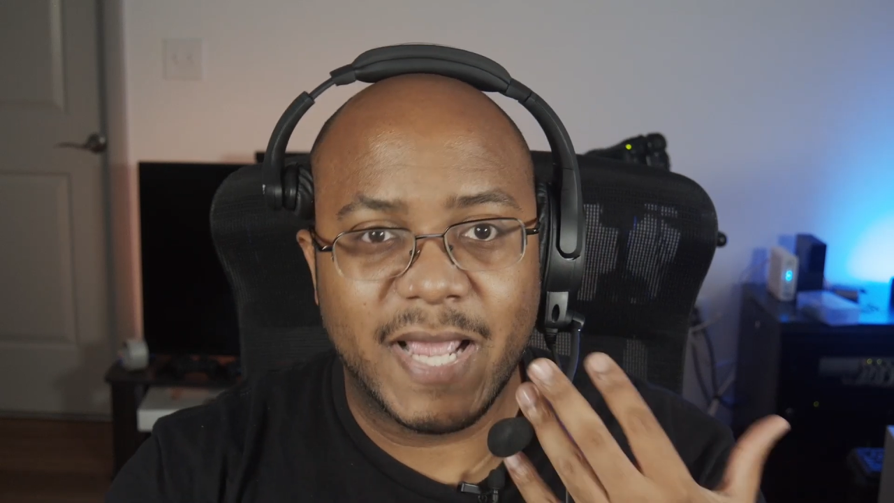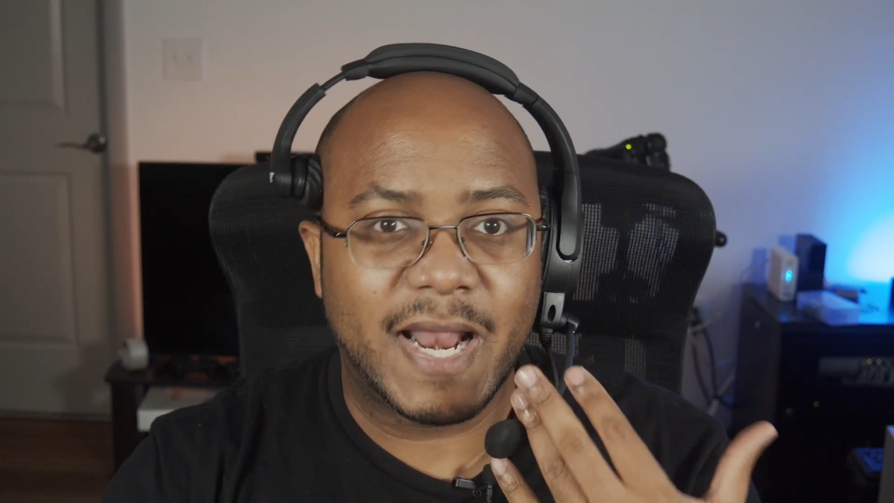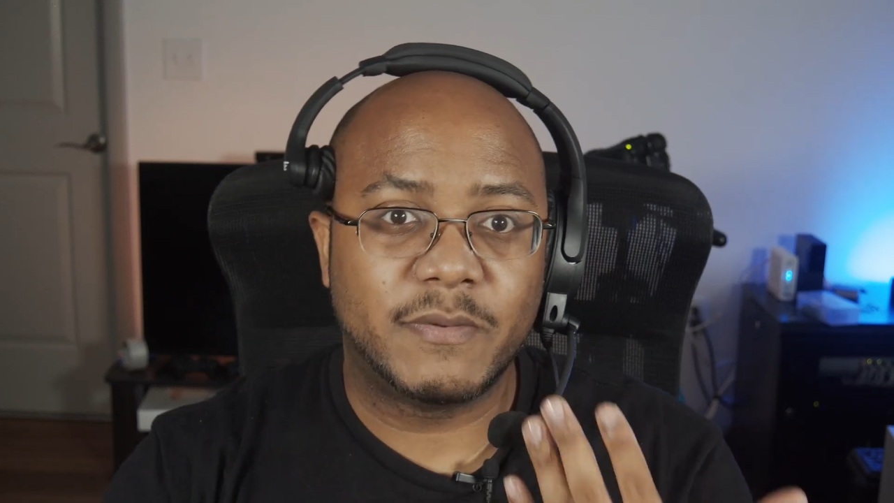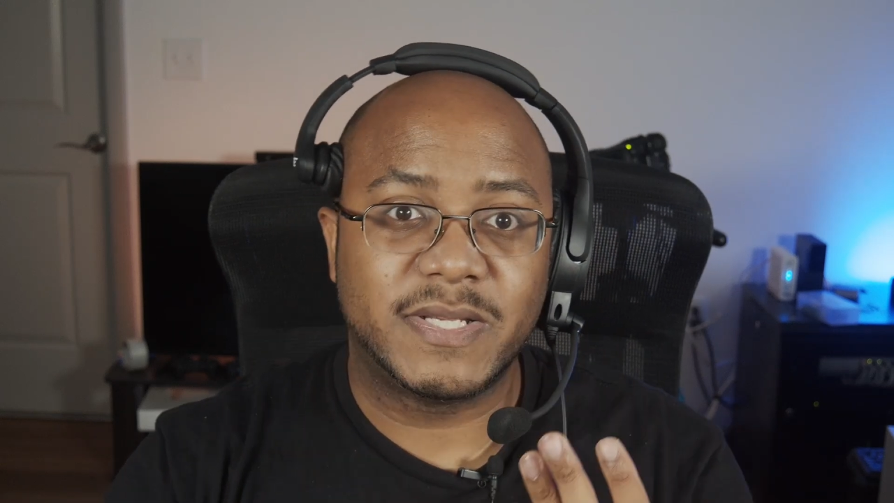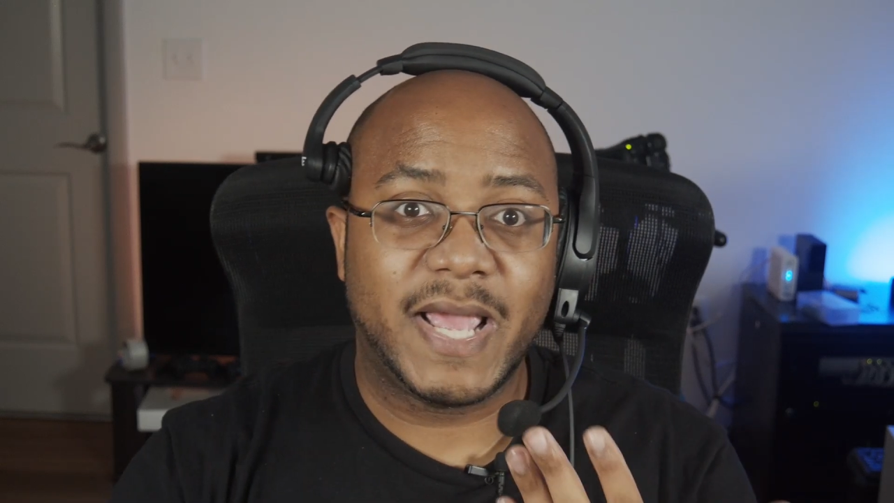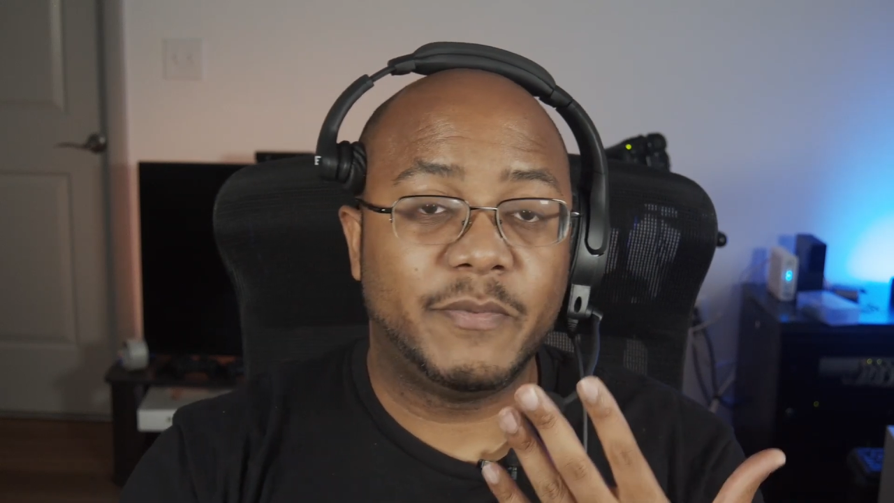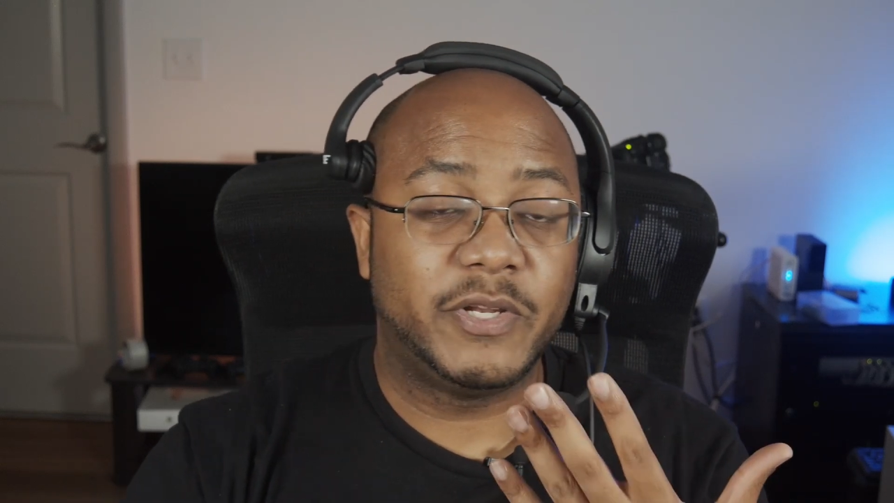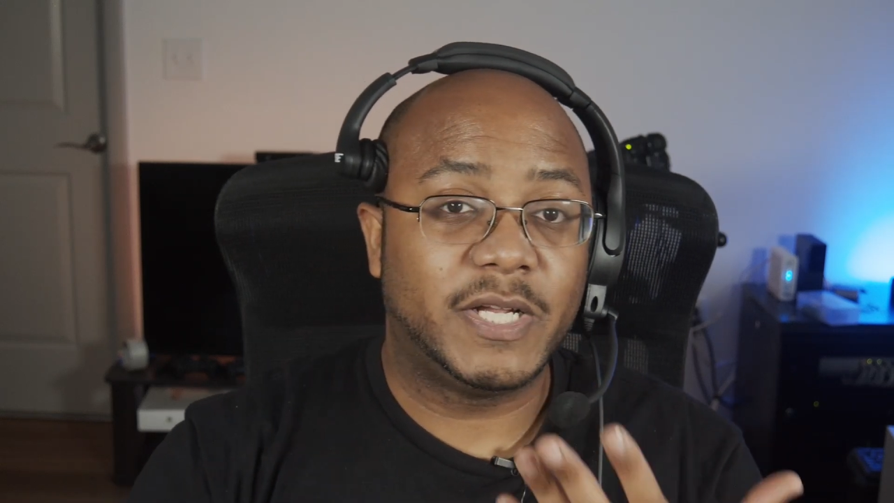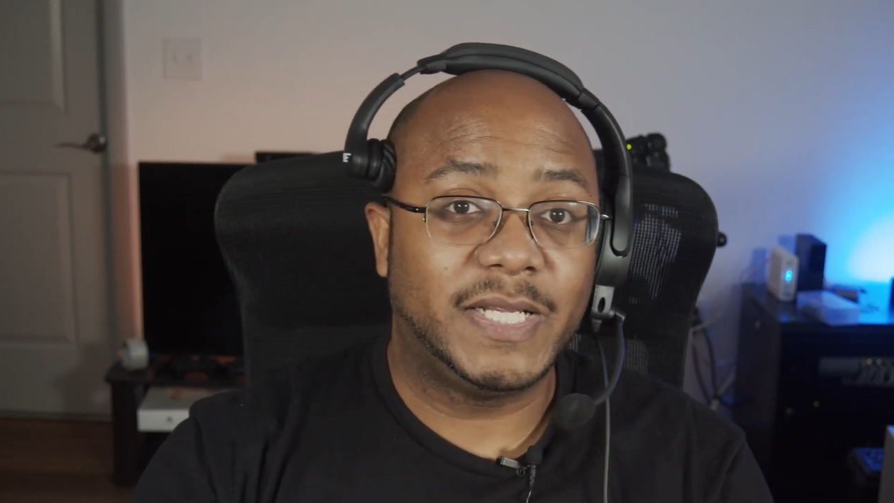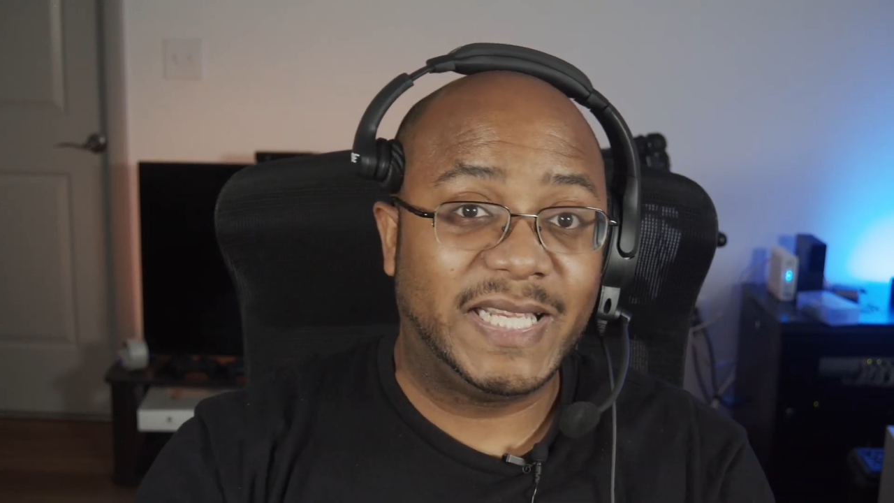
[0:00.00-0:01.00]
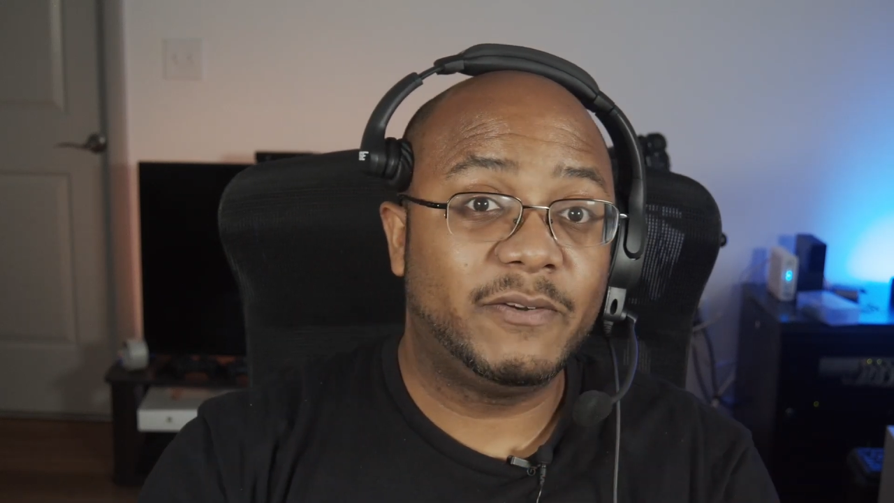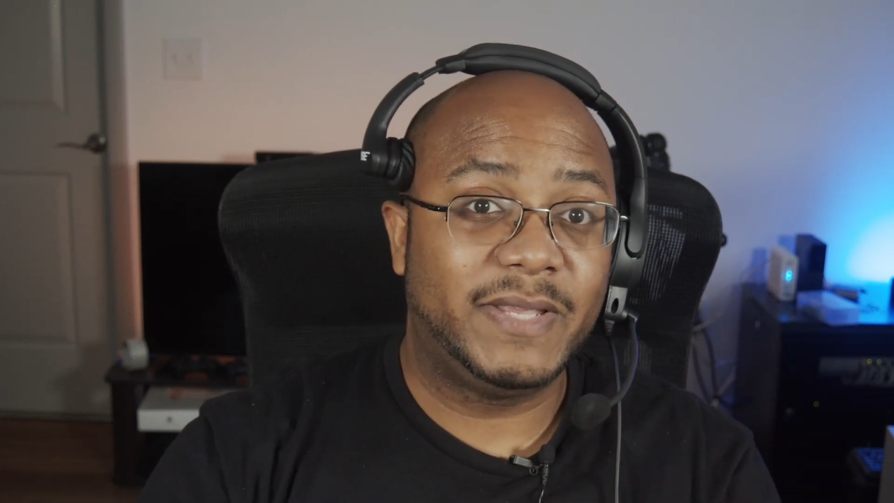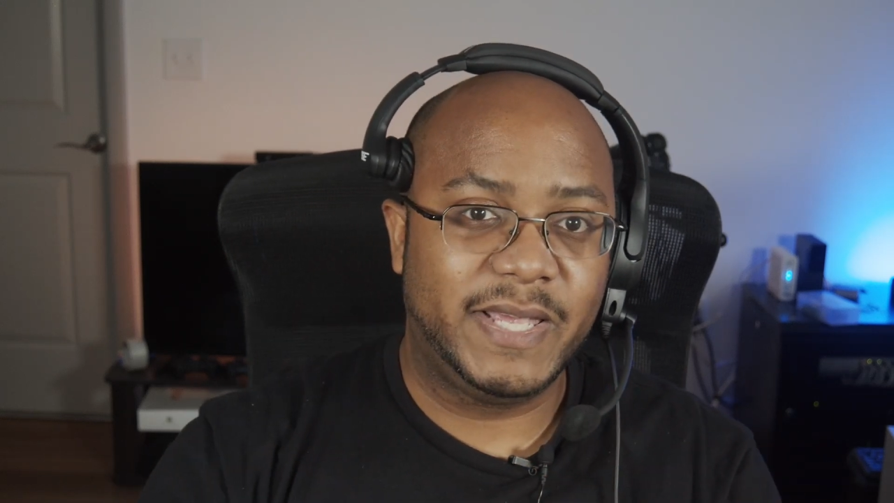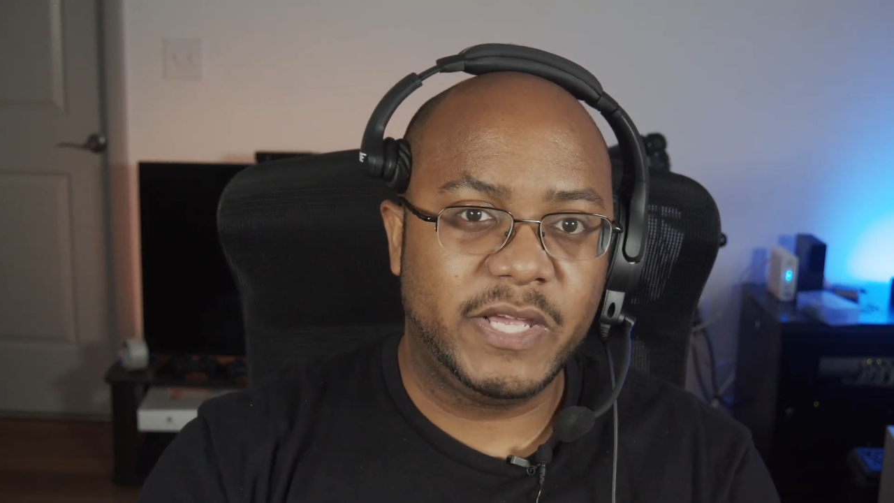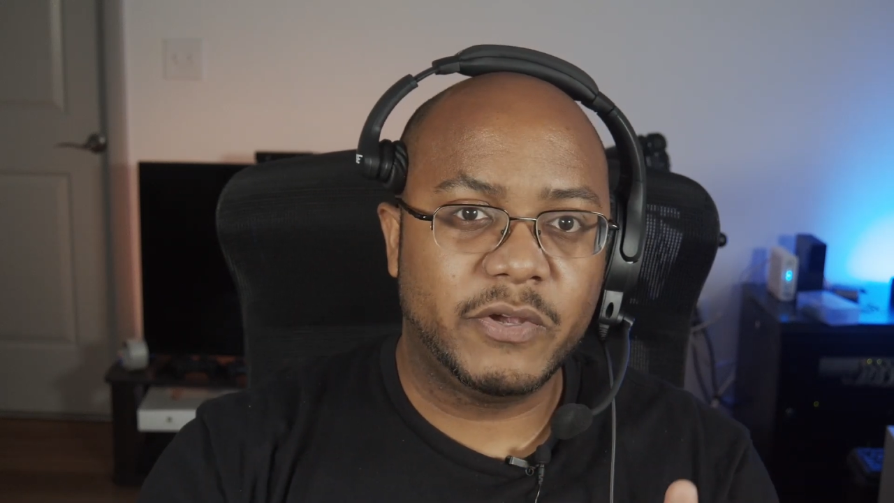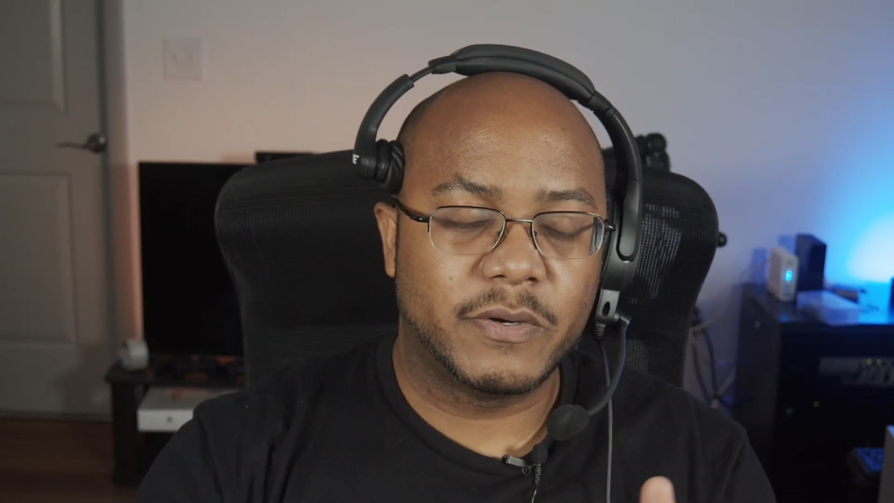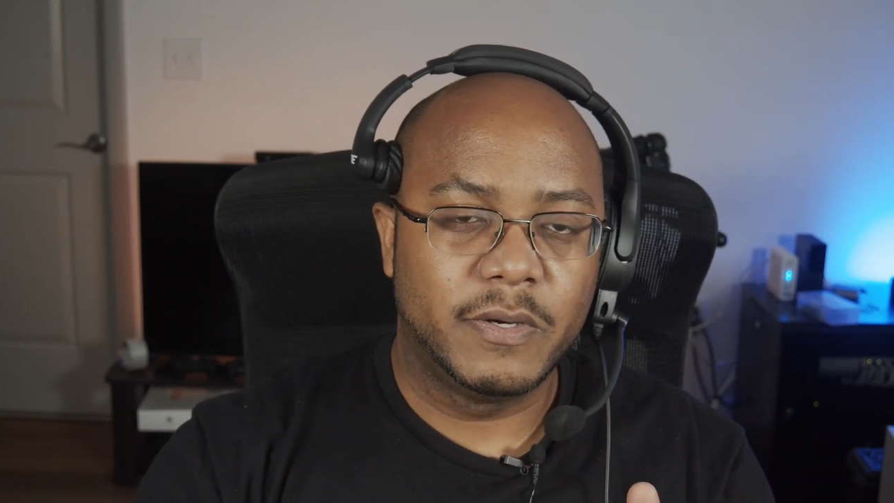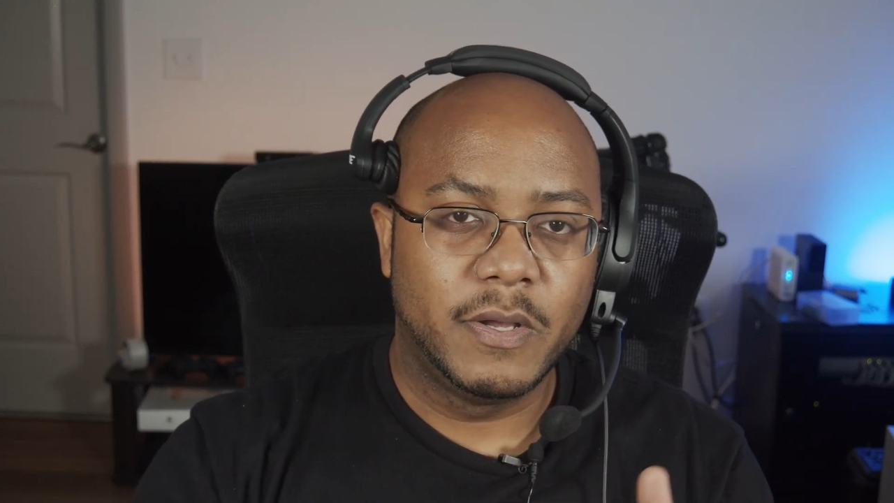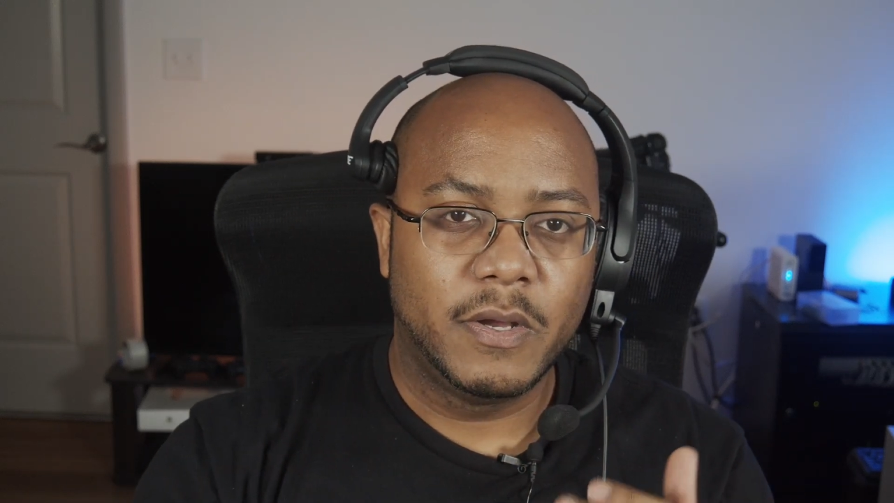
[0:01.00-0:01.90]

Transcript: and I was able to clearly hear